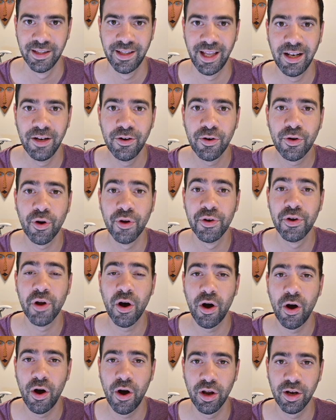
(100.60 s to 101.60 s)
they look on
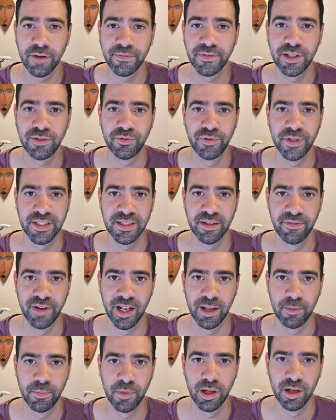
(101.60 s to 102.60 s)
all of the trees
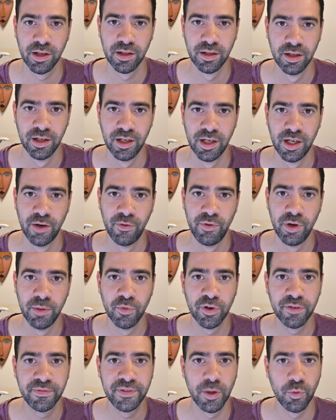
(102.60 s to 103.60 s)
available,
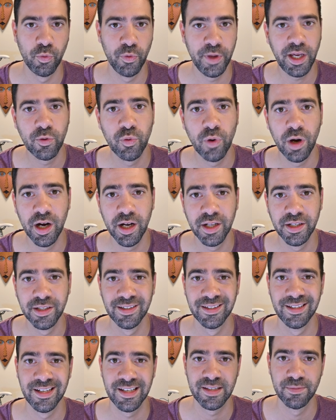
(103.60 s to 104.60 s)
remove the weak
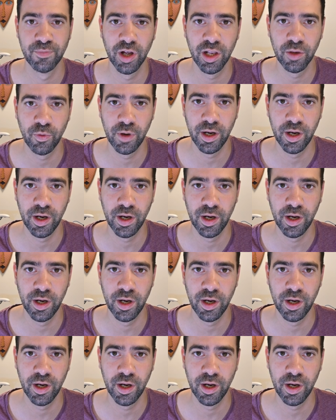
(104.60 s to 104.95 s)
one, the small